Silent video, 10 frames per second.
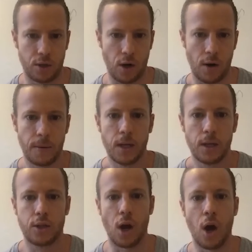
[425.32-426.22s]
are.
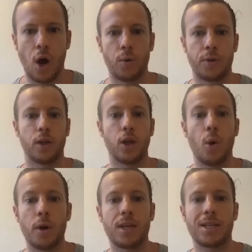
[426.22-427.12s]
So the
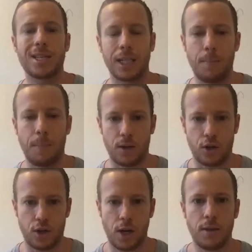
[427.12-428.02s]
lower the slippage
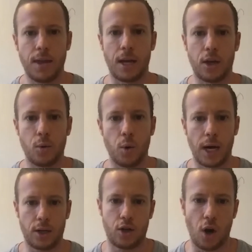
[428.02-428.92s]
that you will
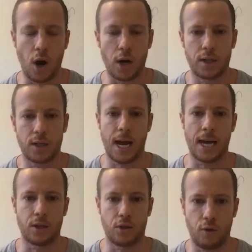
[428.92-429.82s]
get charged
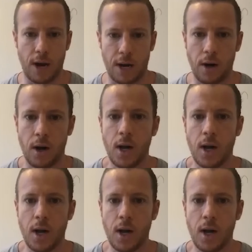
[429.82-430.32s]
as a trader.